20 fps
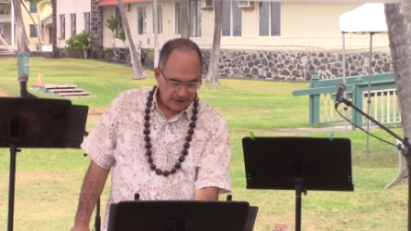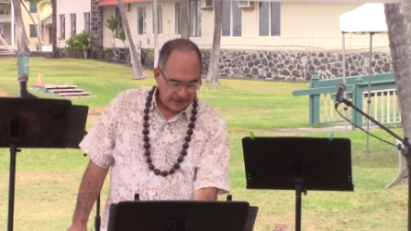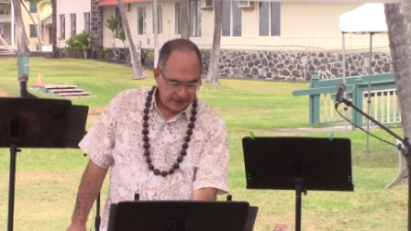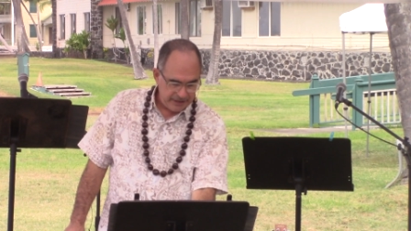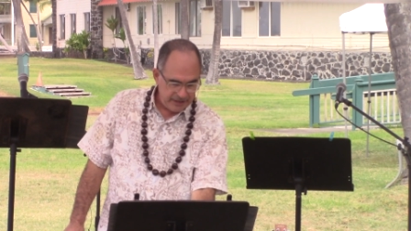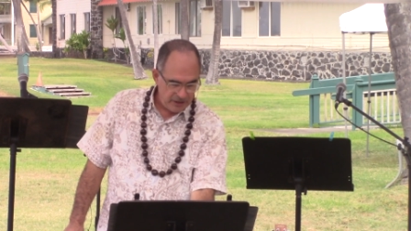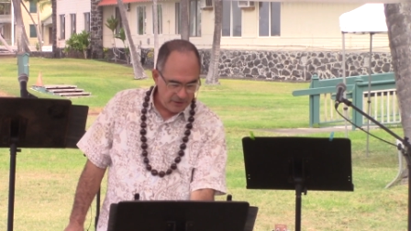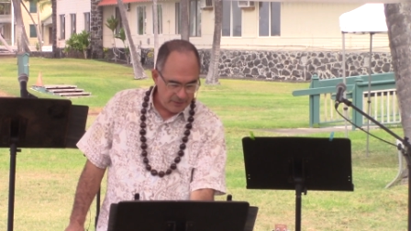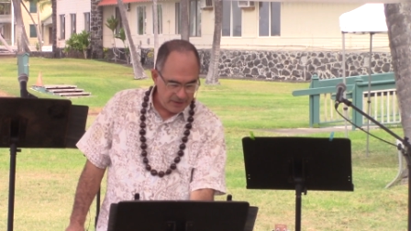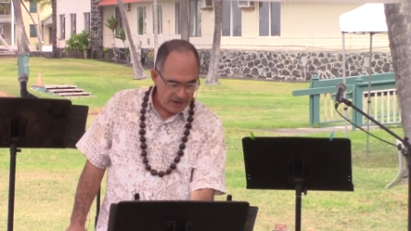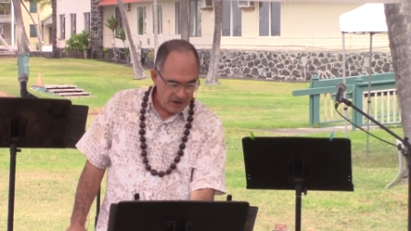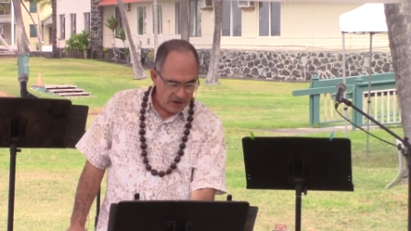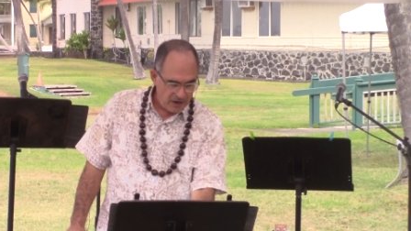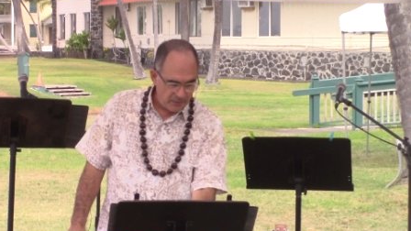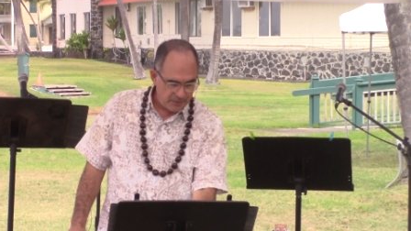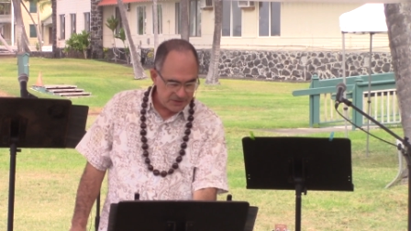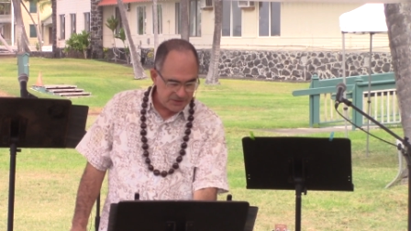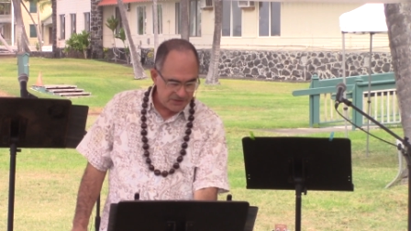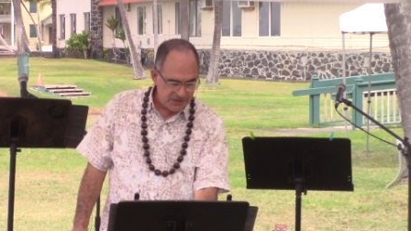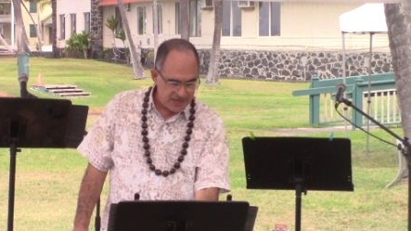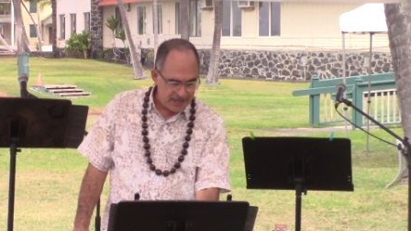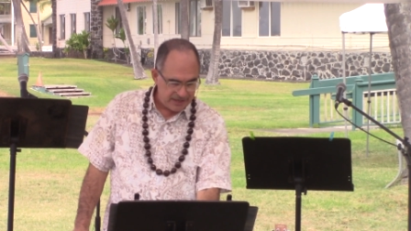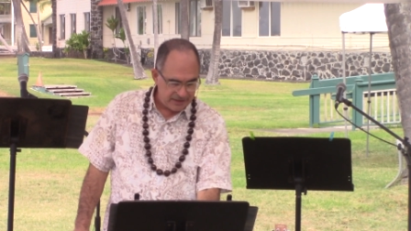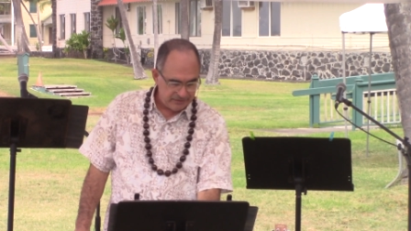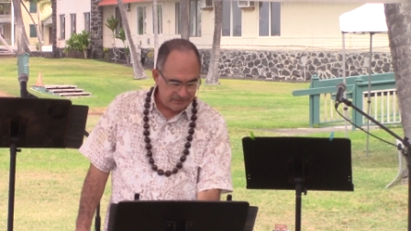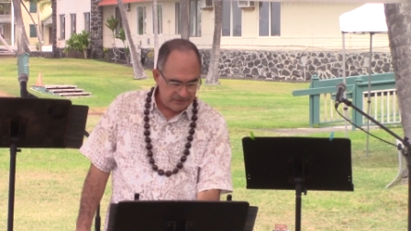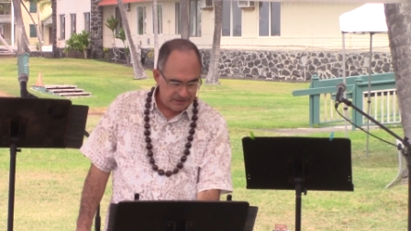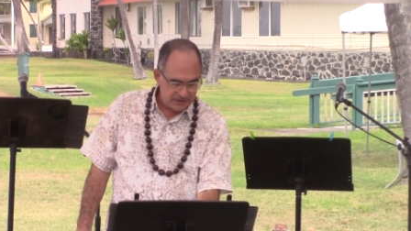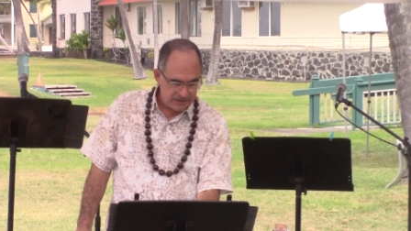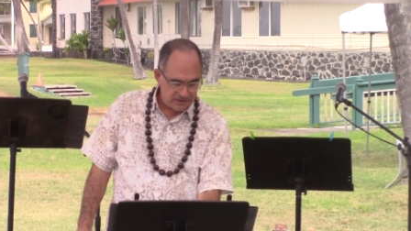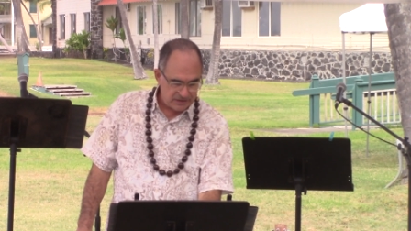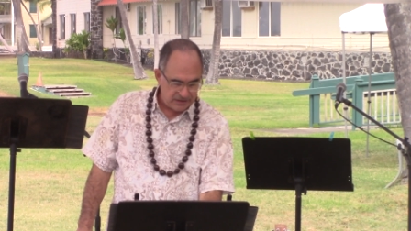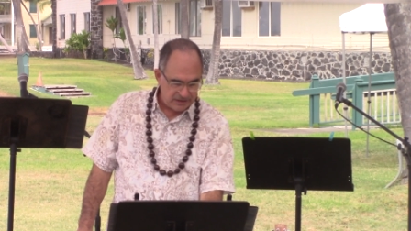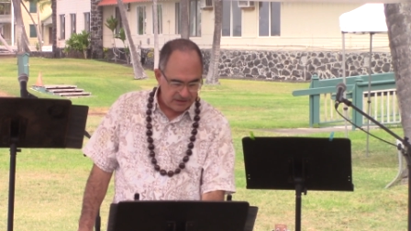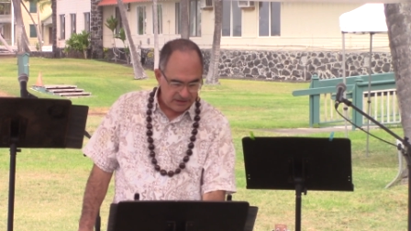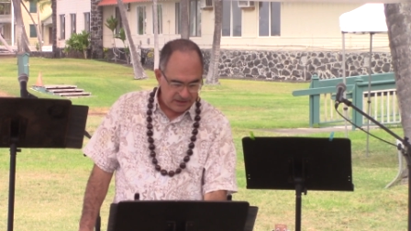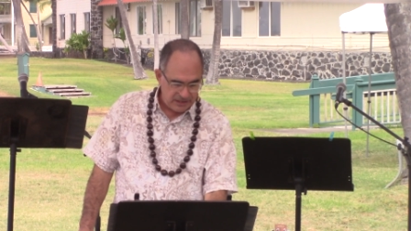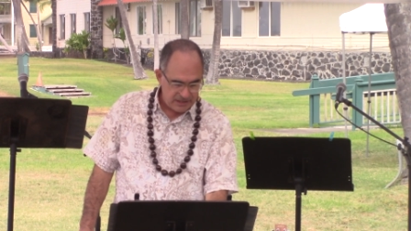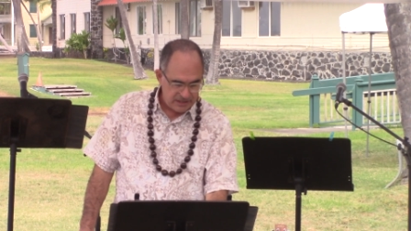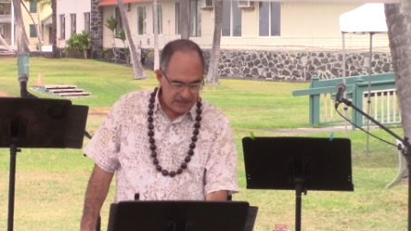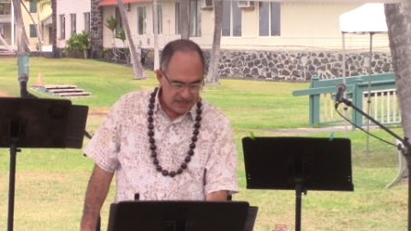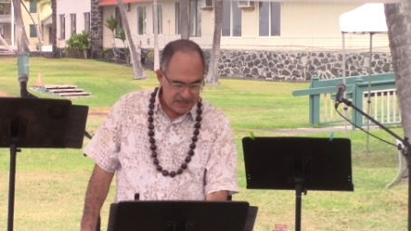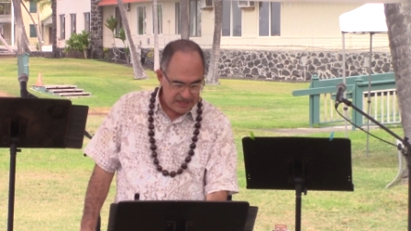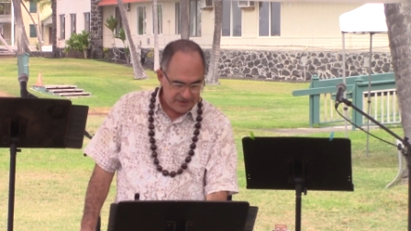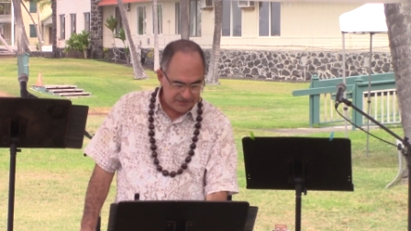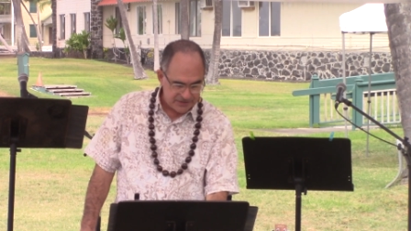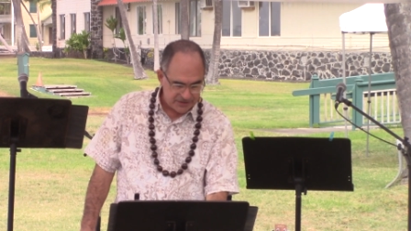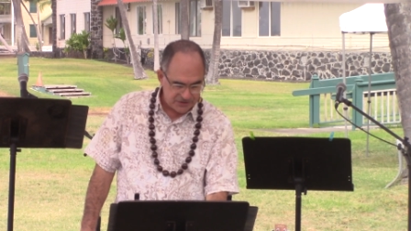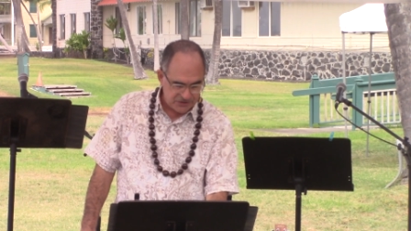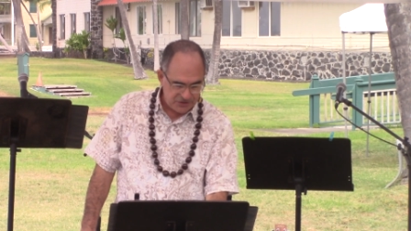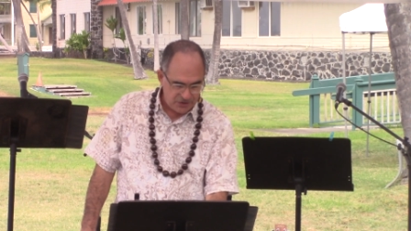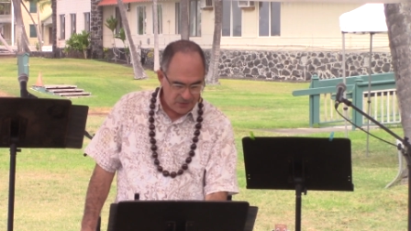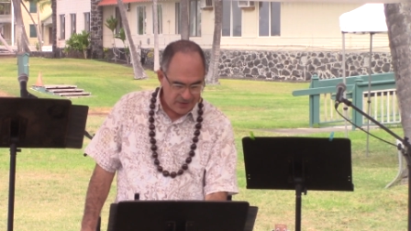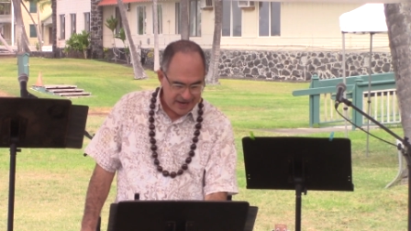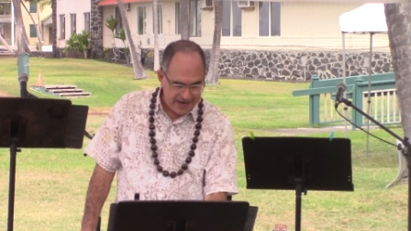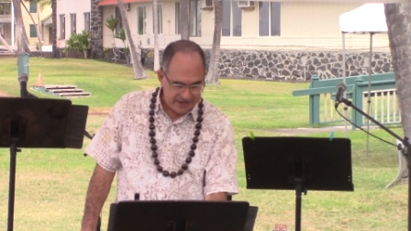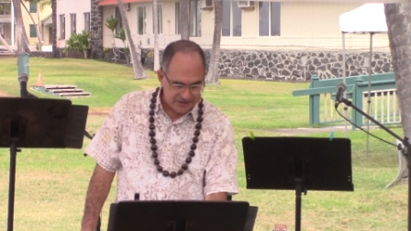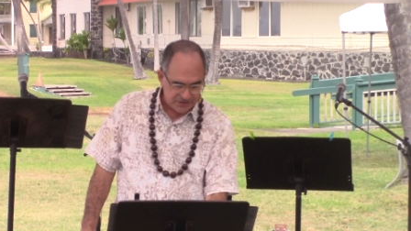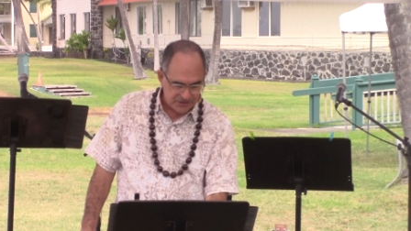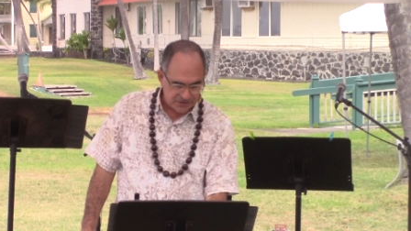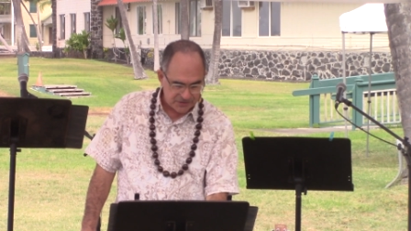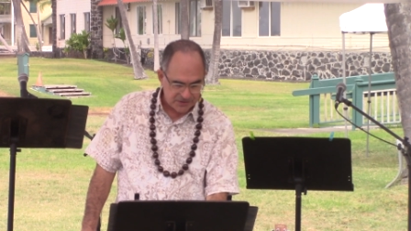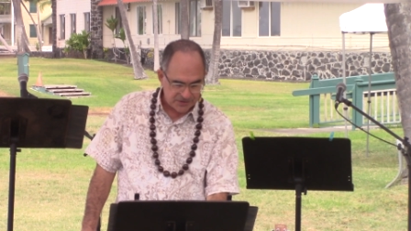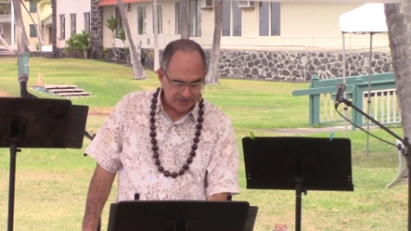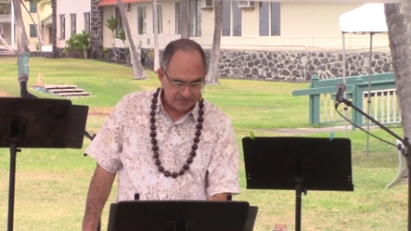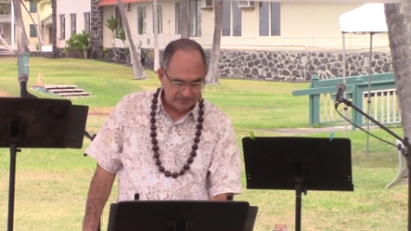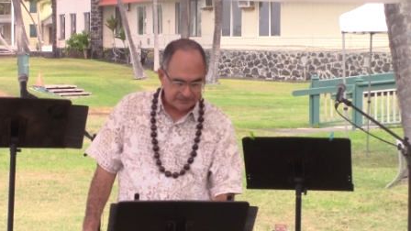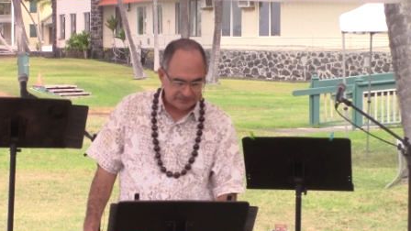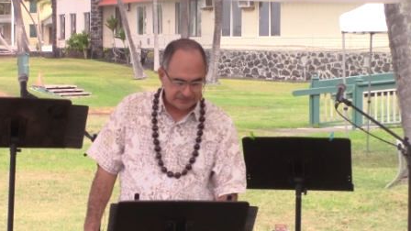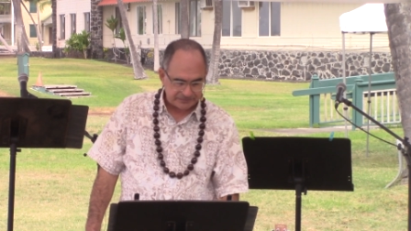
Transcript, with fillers: And here we are. We see it. it, it he, he gives us two answers